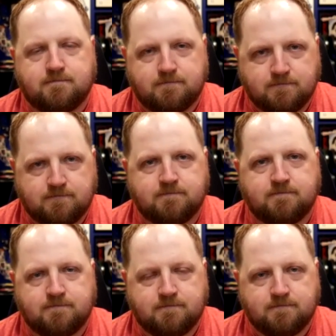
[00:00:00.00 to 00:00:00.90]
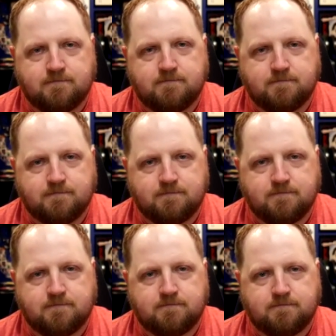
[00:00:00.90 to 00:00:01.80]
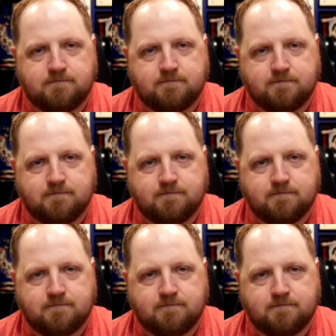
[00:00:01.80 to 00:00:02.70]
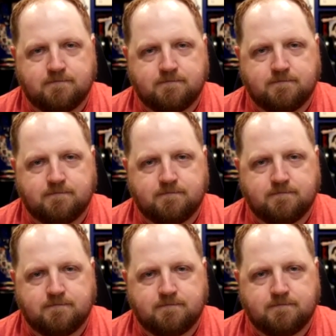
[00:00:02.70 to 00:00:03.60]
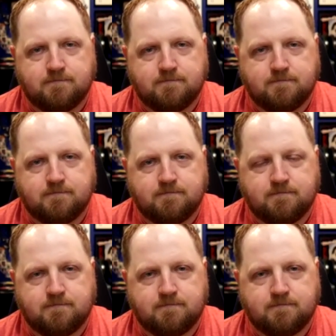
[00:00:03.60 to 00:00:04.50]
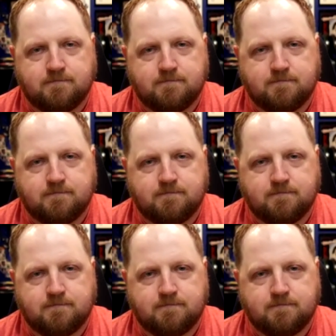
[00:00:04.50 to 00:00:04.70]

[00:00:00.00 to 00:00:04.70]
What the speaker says: (silent)